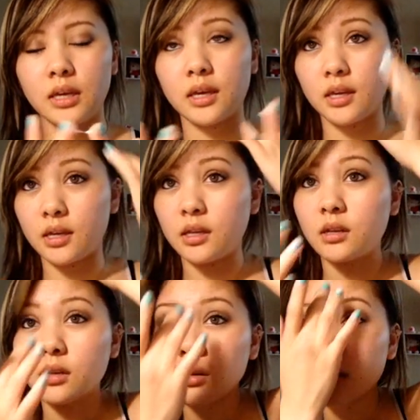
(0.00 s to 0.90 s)

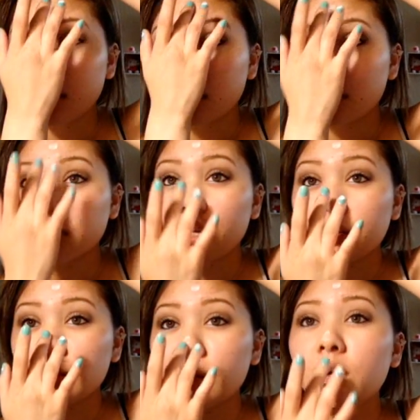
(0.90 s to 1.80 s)
and
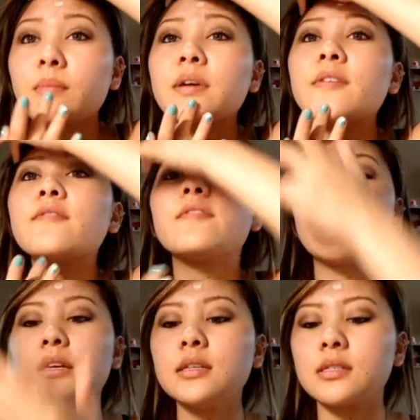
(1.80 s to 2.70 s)
dot that on my
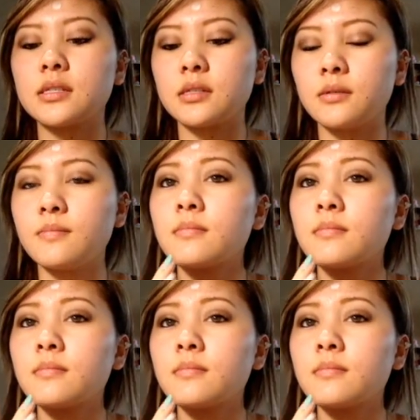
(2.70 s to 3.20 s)
face.